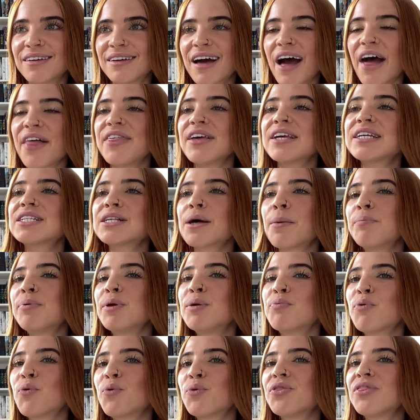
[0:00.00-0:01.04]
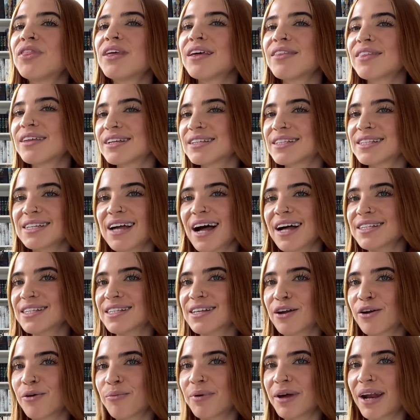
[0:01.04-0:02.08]
I think some people would think that it's not
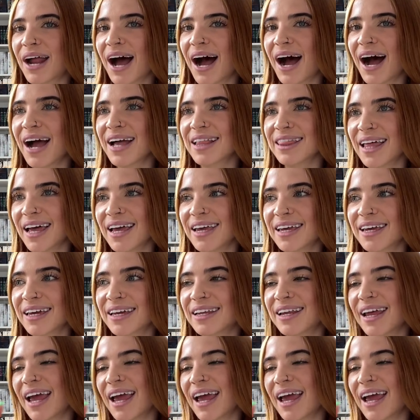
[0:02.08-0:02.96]
subtle, but I like it.